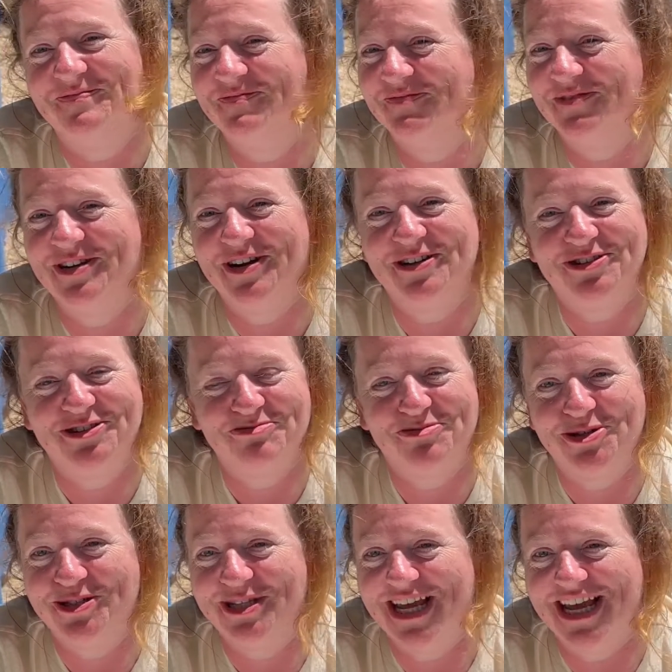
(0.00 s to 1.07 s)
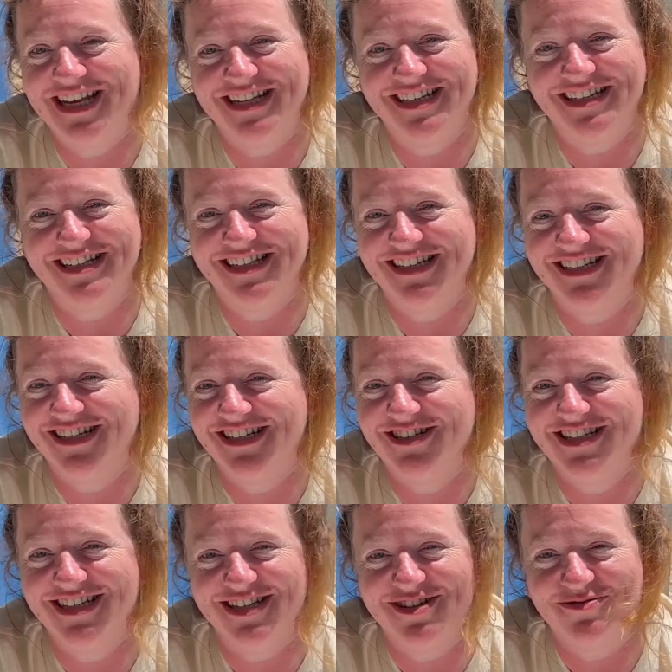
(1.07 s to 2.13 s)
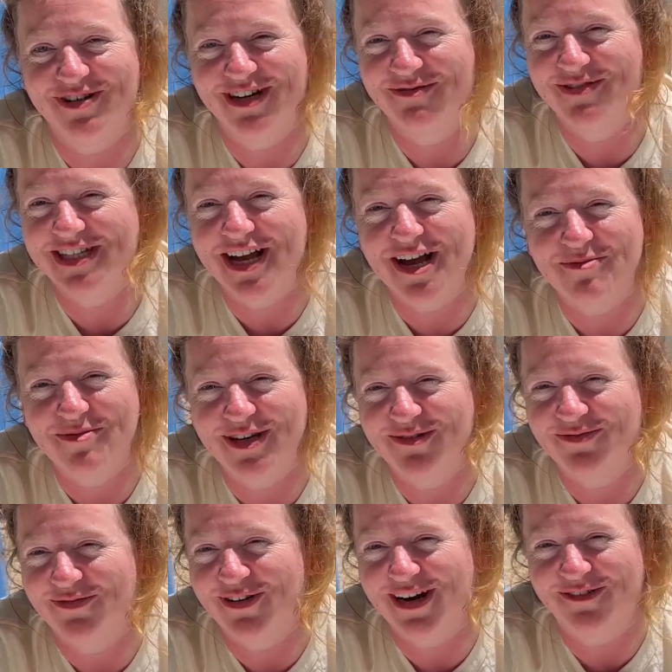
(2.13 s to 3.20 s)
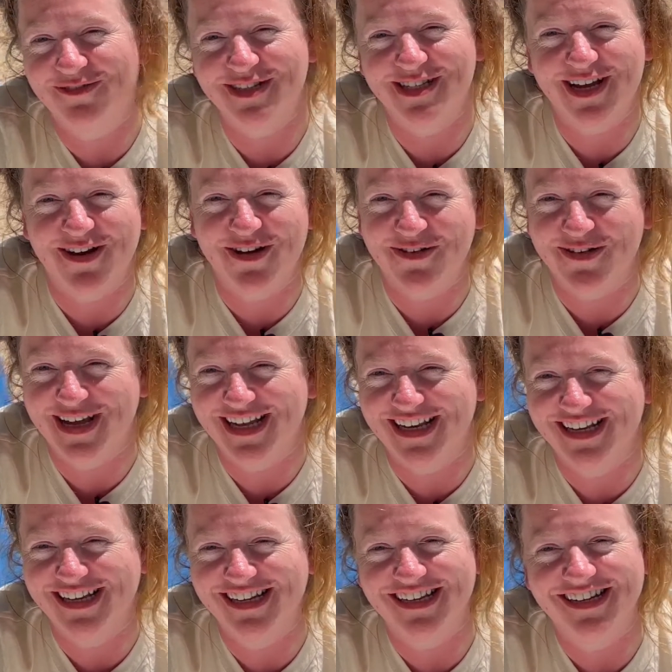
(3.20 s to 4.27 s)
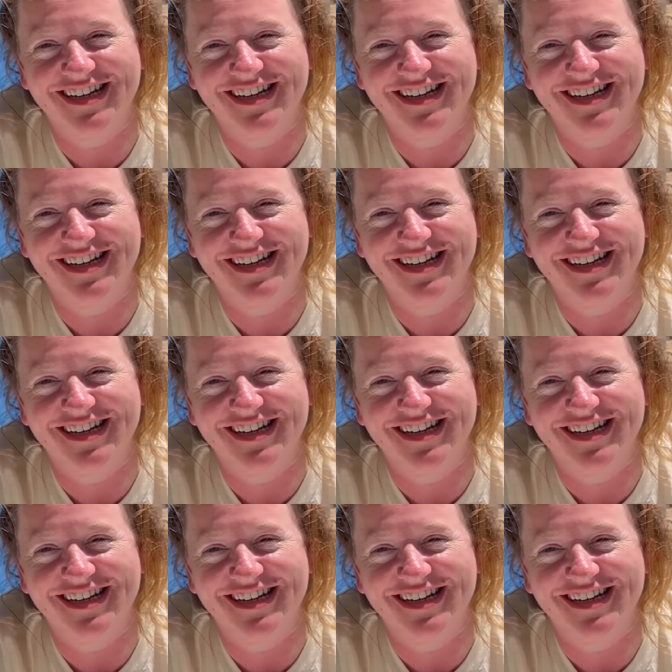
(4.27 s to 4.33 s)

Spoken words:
100%. You didn't know where it was coming, where it was going.